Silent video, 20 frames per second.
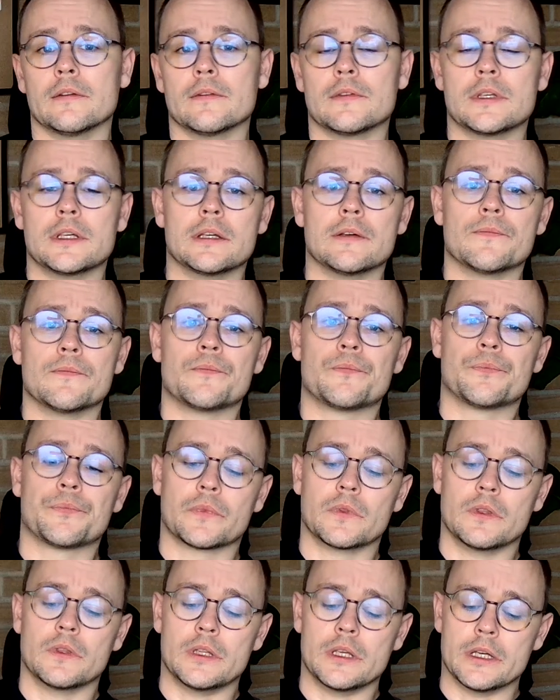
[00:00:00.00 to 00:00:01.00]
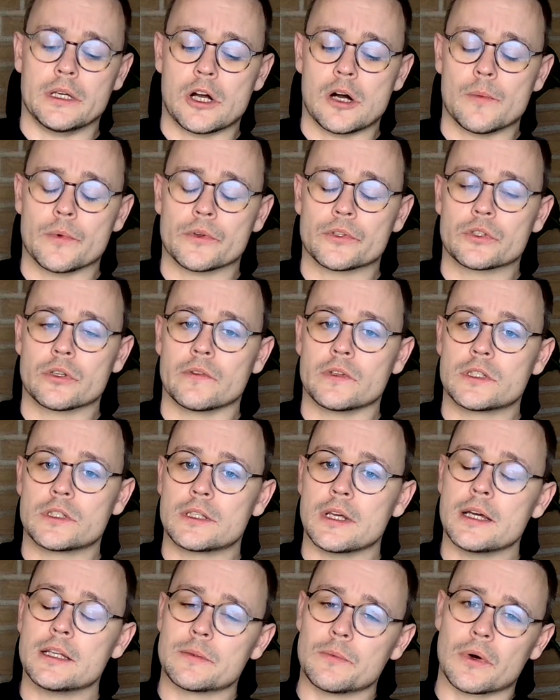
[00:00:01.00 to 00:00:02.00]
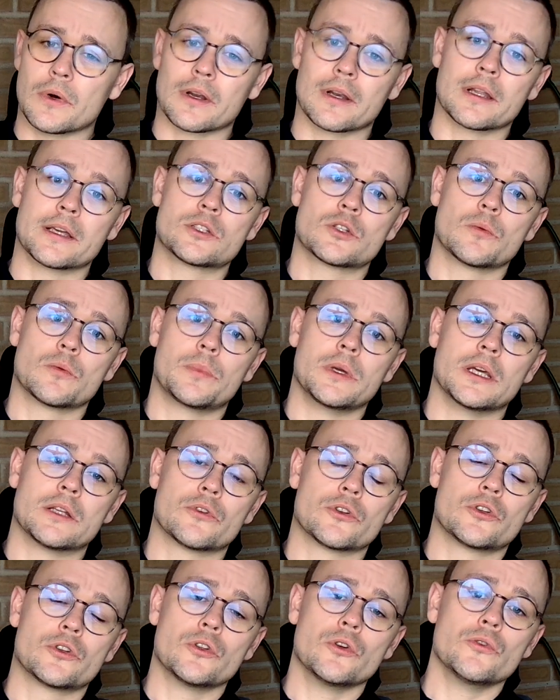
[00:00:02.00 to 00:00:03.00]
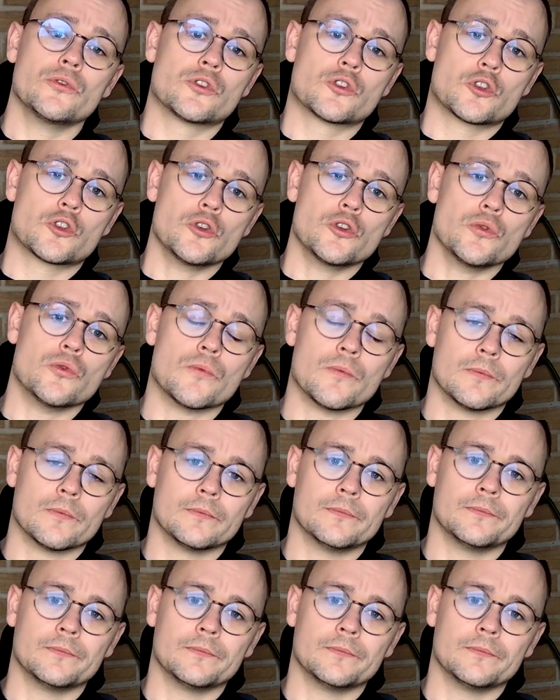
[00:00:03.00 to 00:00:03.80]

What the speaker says: the common service data model is to be introduced to.